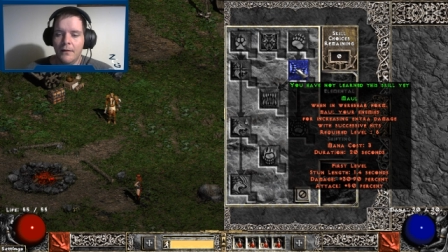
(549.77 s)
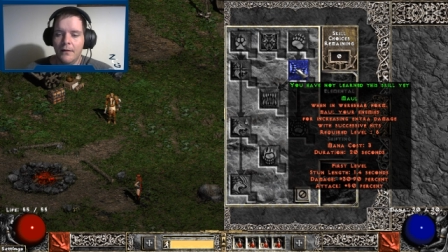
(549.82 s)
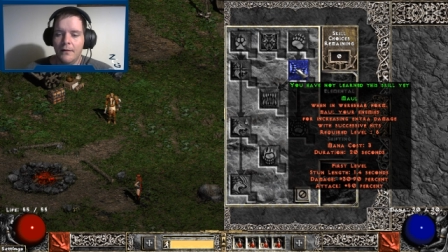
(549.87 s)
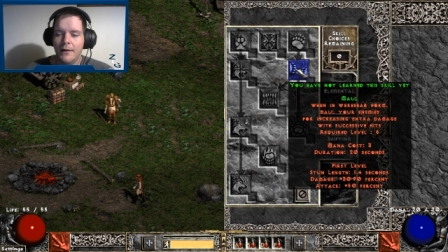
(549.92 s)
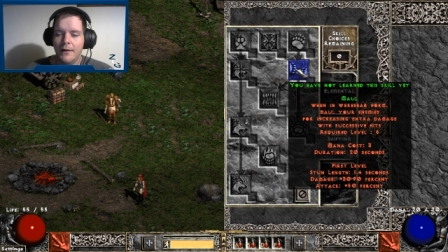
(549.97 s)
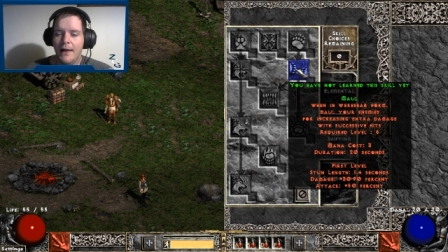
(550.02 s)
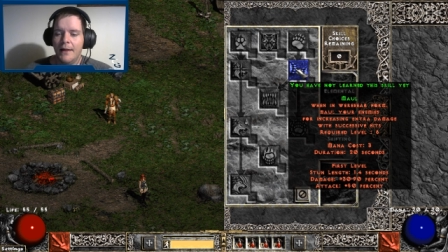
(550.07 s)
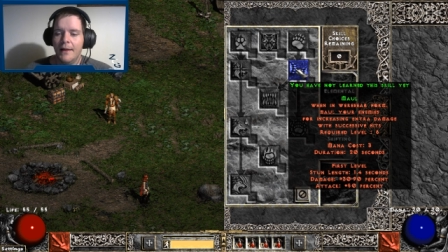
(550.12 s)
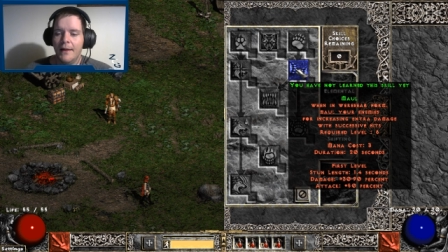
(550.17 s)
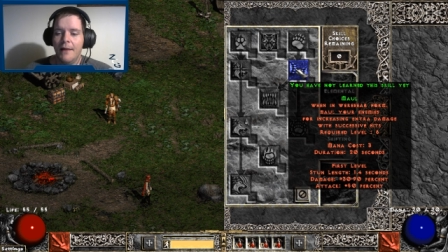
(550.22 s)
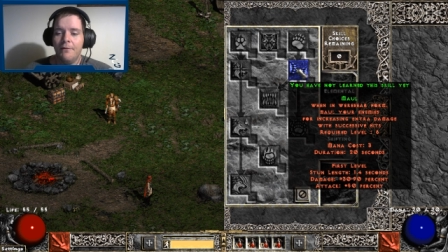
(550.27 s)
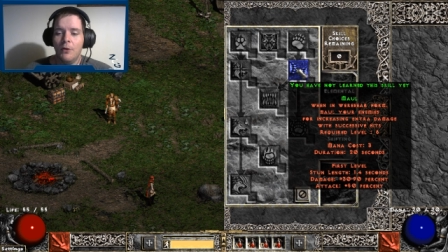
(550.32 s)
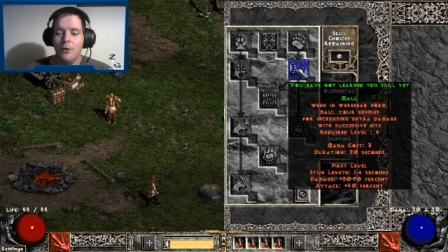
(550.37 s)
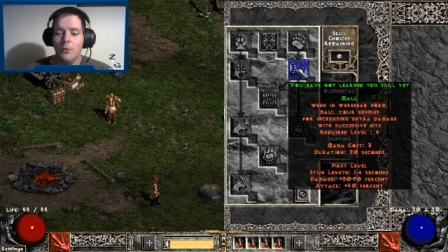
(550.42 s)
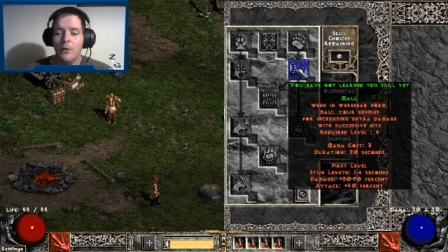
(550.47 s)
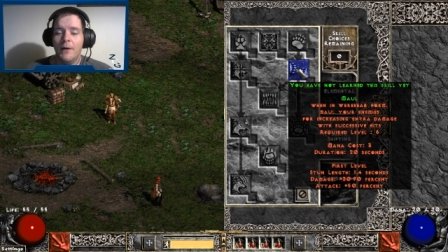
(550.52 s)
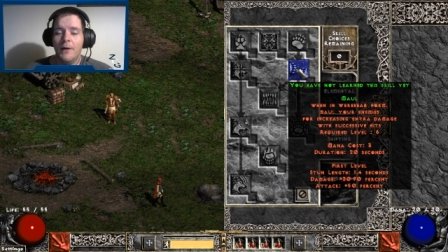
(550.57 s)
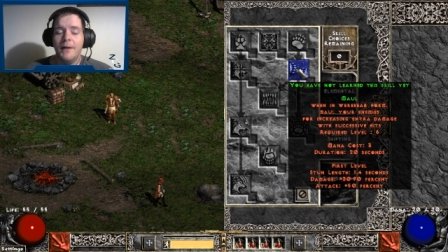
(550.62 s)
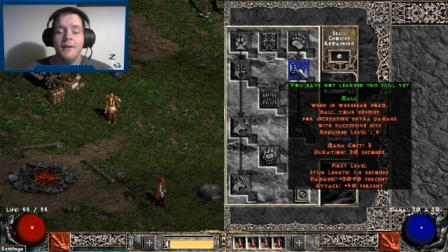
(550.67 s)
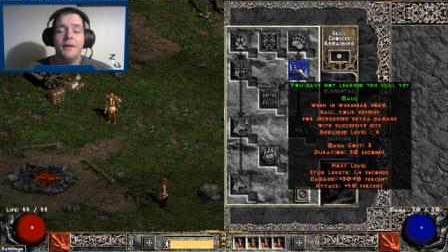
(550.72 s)
At level
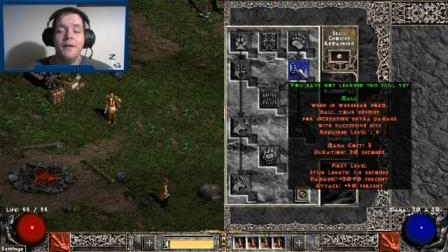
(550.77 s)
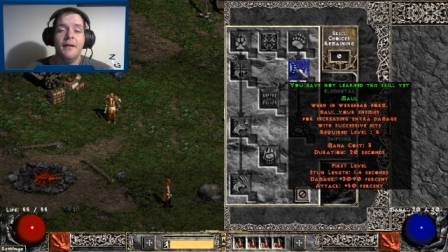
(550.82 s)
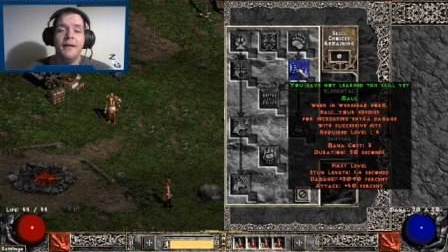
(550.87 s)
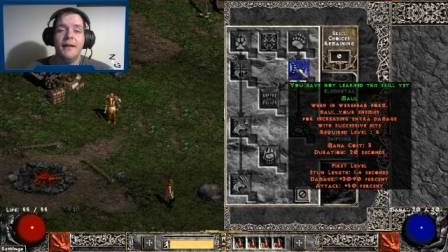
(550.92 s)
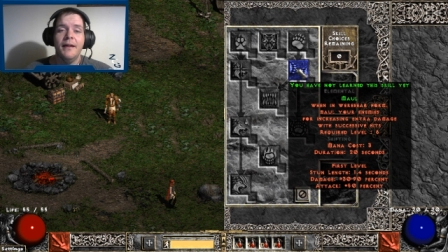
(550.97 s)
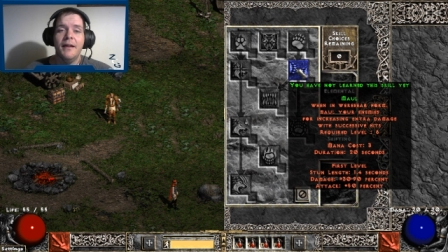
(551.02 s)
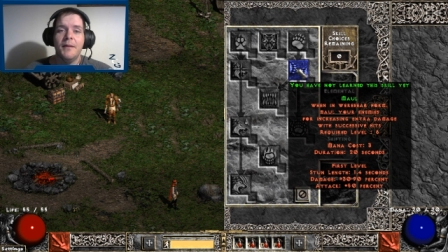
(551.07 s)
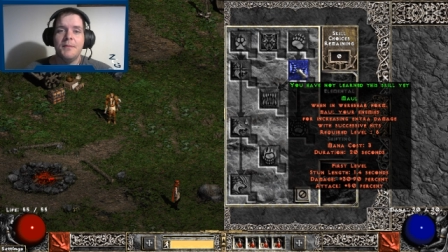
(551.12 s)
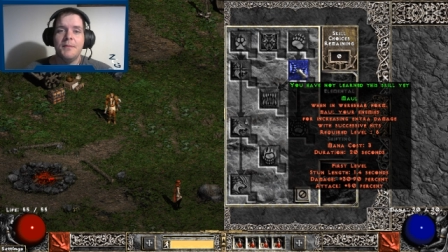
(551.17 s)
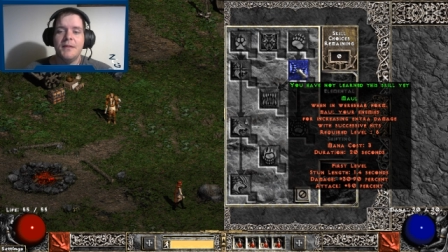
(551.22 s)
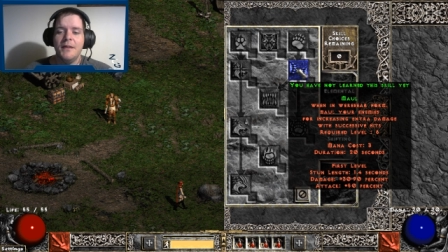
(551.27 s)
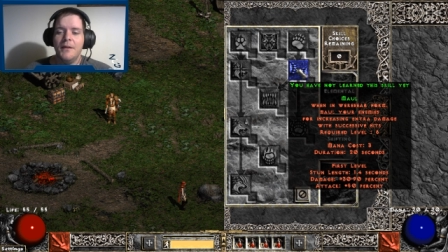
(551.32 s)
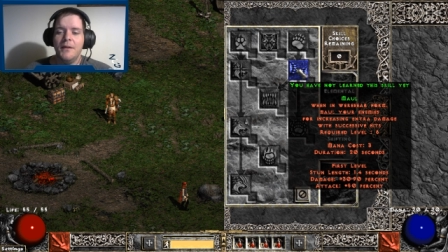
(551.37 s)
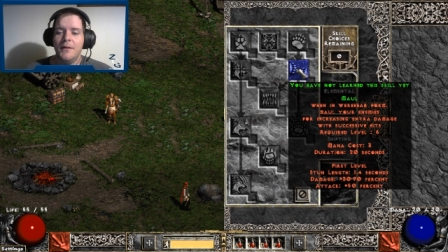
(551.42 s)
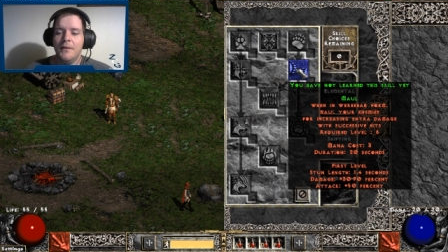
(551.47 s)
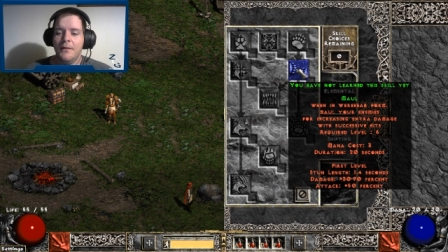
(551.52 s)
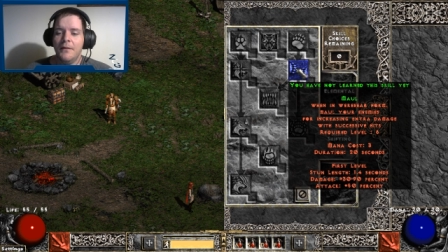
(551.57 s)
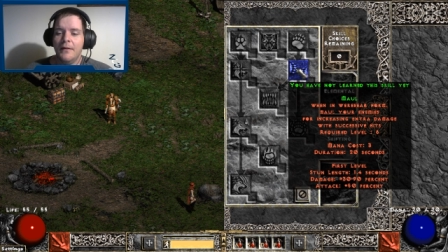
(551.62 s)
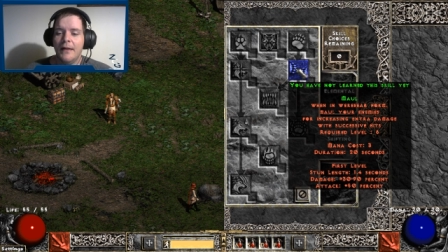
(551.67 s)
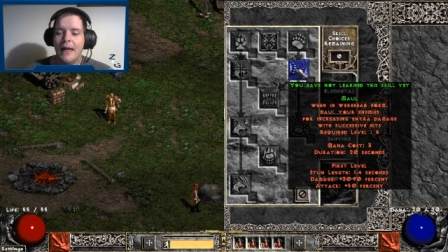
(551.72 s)
1, you can get up
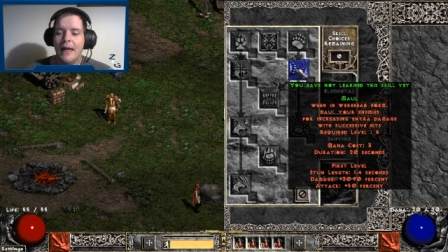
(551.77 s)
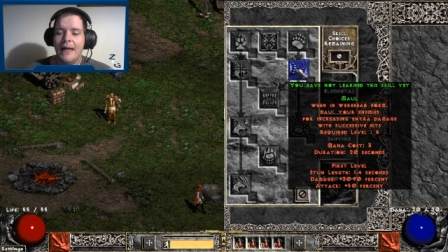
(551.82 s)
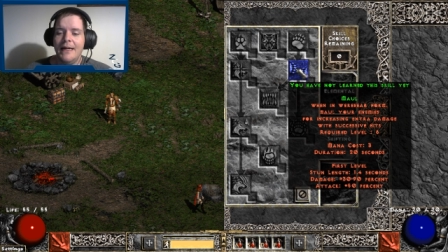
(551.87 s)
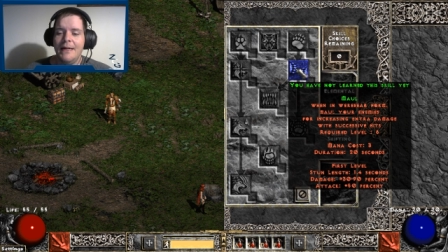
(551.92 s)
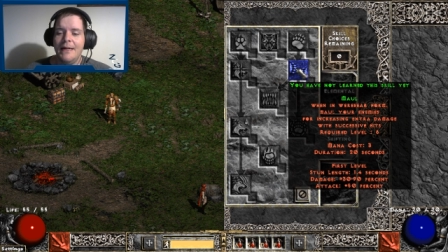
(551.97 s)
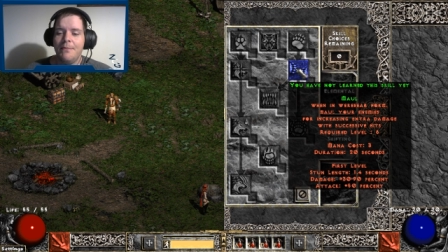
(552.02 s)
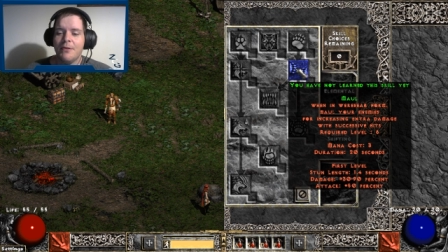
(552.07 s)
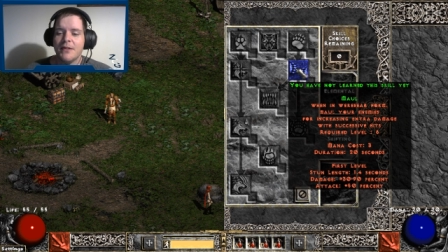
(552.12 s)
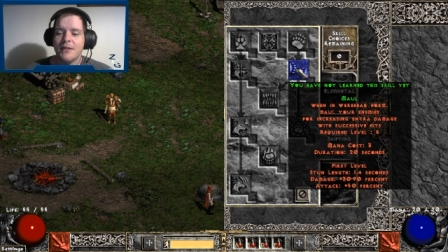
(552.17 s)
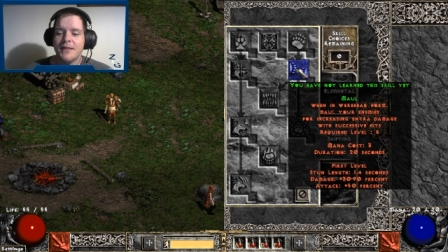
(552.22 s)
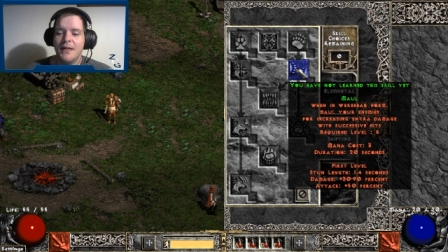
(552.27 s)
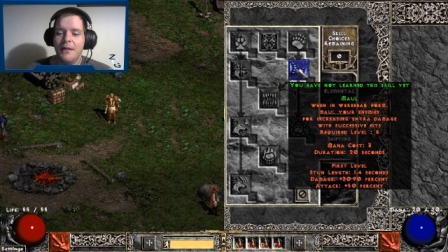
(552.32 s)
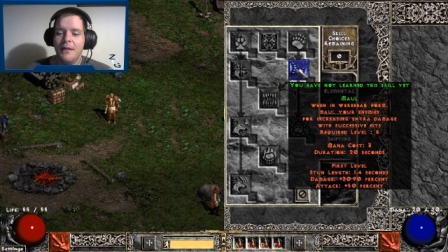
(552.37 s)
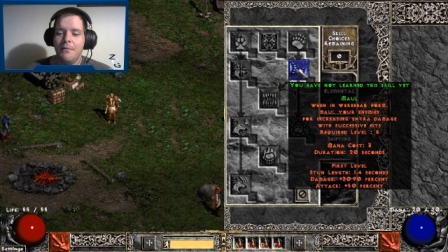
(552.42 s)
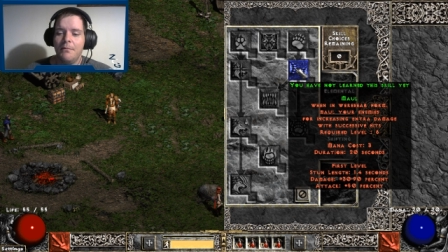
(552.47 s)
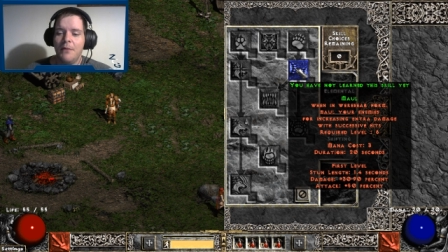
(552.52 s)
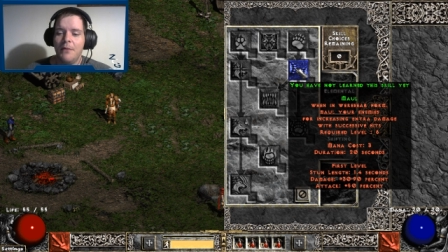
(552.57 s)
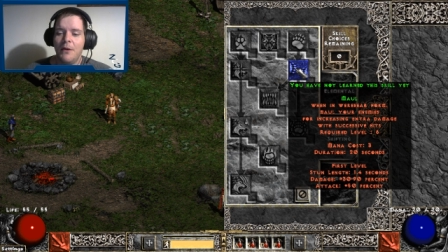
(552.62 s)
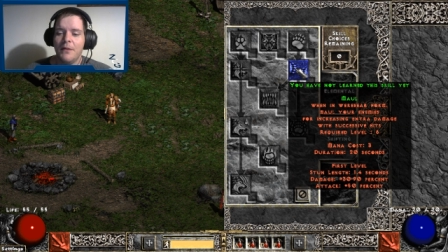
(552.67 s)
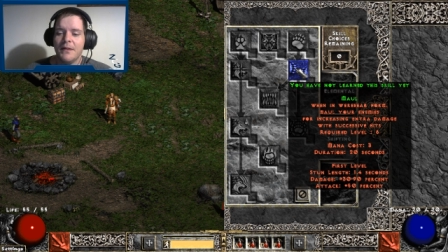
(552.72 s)
to
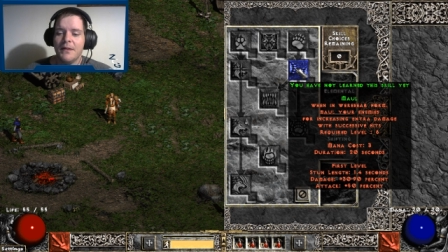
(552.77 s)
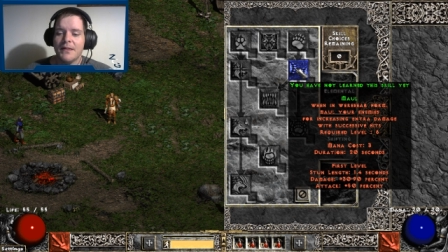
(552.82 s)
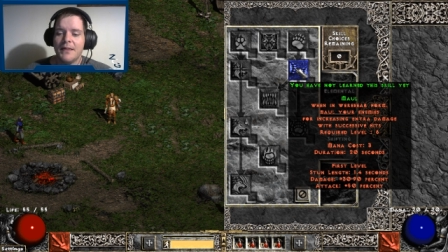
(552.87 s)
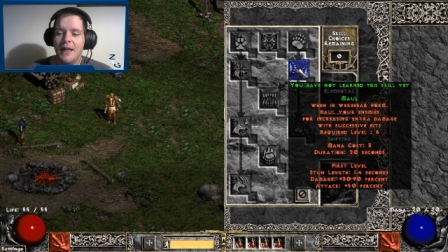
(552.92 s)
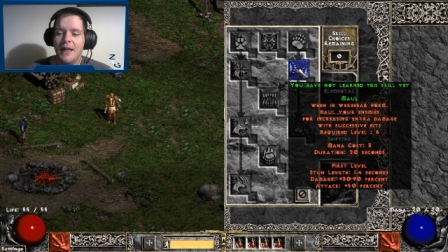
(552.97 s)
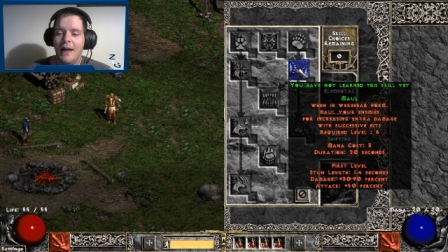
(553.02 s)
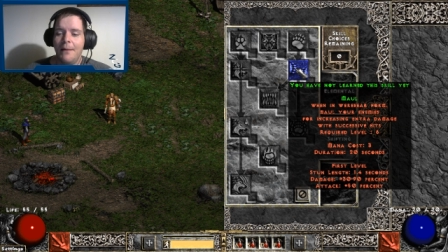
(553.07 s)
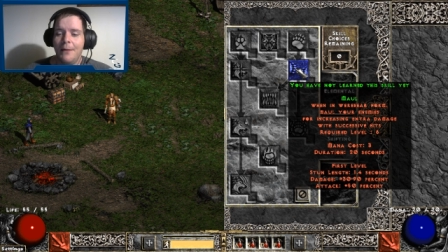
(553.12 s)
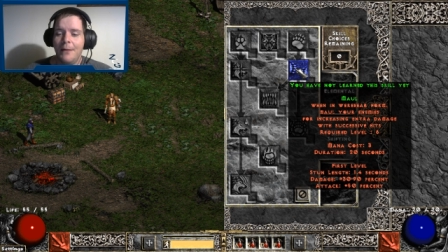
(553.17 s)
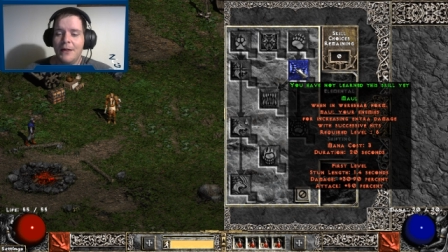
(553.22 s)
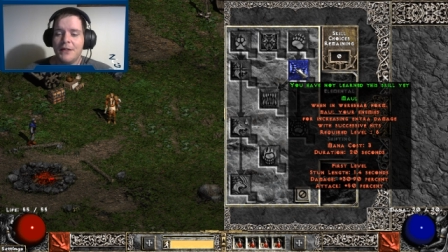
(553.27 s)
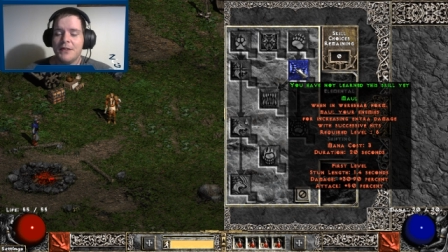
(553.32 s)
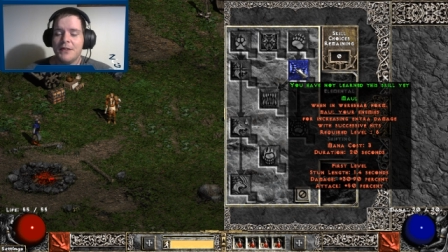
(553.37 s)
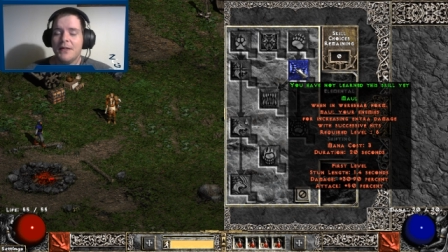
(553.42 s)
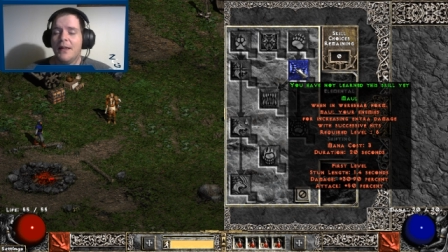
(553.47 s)
90% bonus damage,